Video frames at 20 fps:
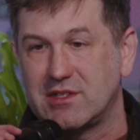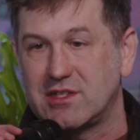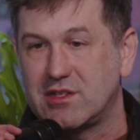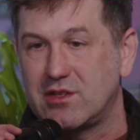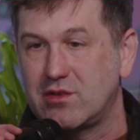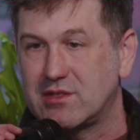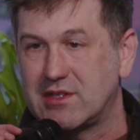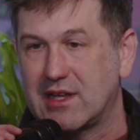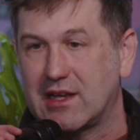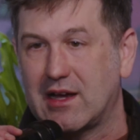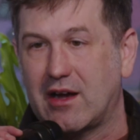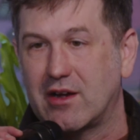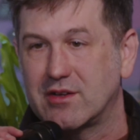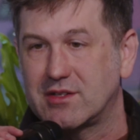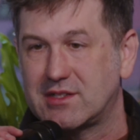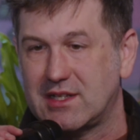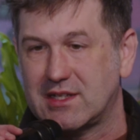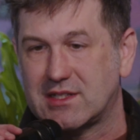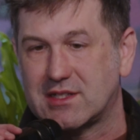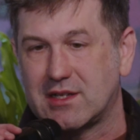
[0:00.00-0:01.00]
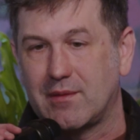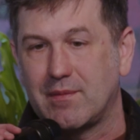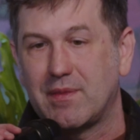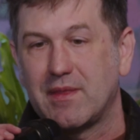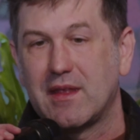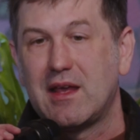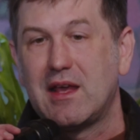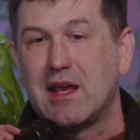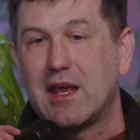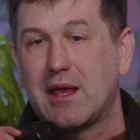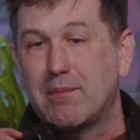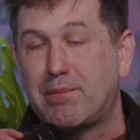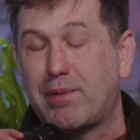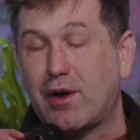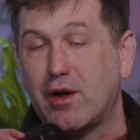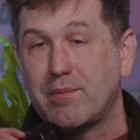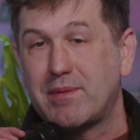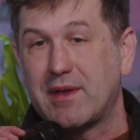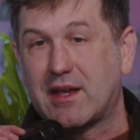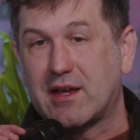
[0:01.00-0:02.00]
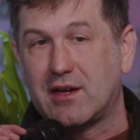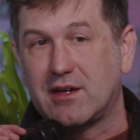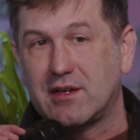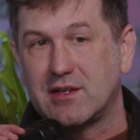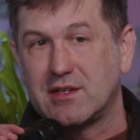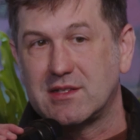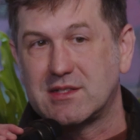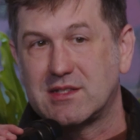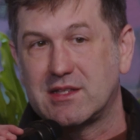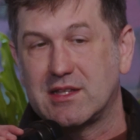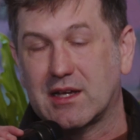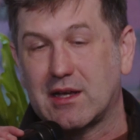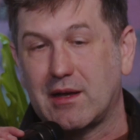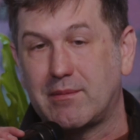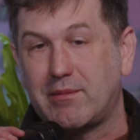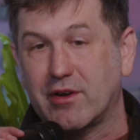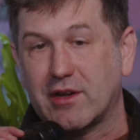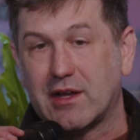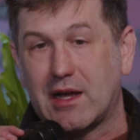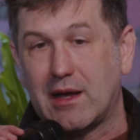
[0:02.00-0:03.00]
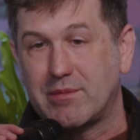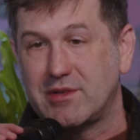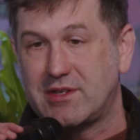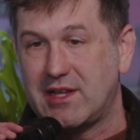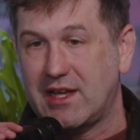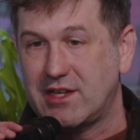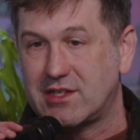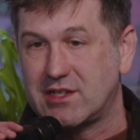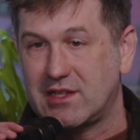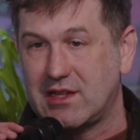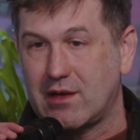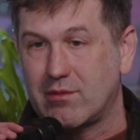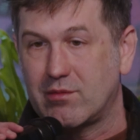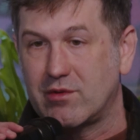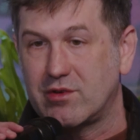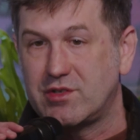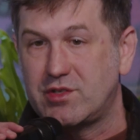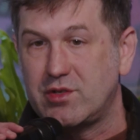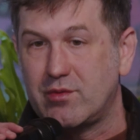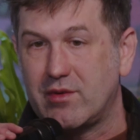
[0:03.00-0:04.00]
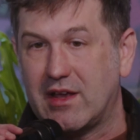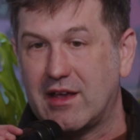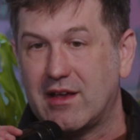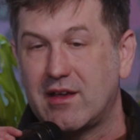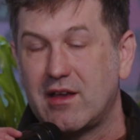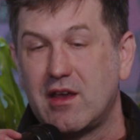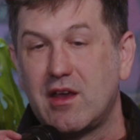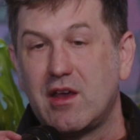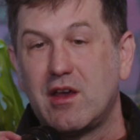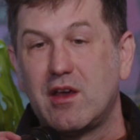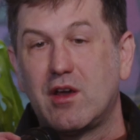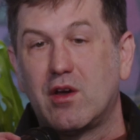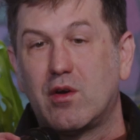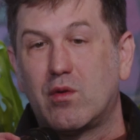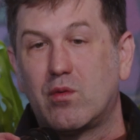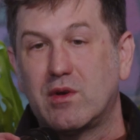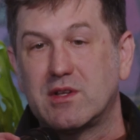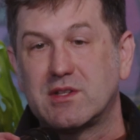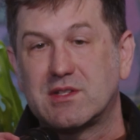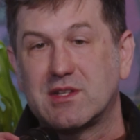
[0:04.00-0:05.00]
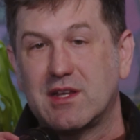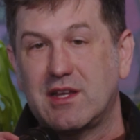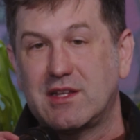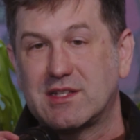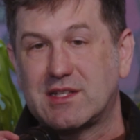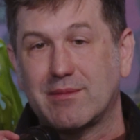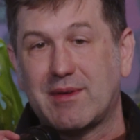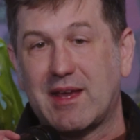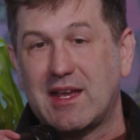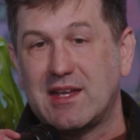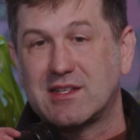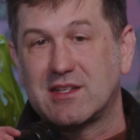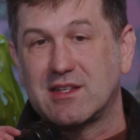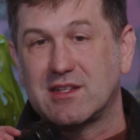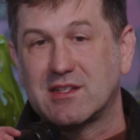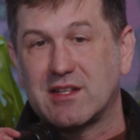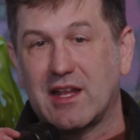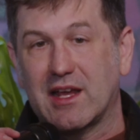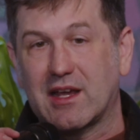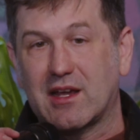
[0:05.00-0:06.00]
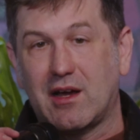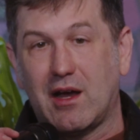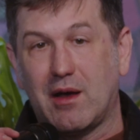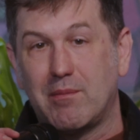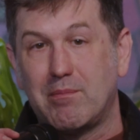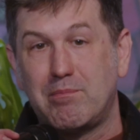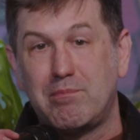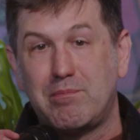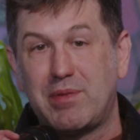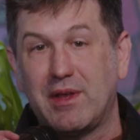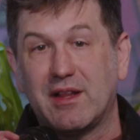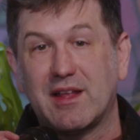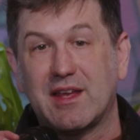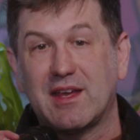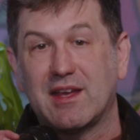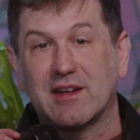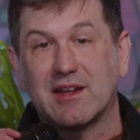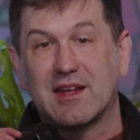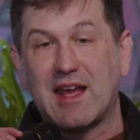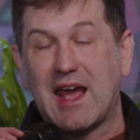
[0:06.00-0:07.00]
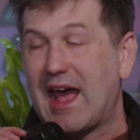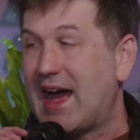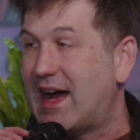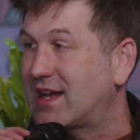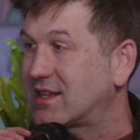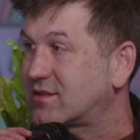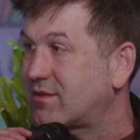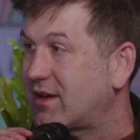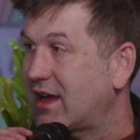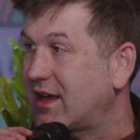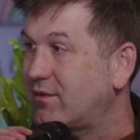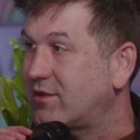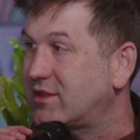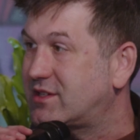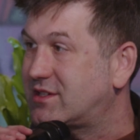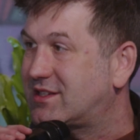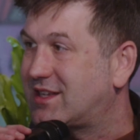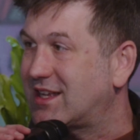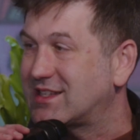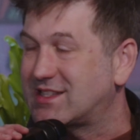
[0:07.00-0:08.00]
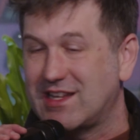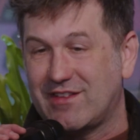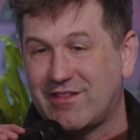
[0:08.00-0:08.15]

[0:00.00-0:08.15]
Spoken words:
is using our system in part because the amount of computation they were doing was, in some cases, like a billion gas, right? Which doesn't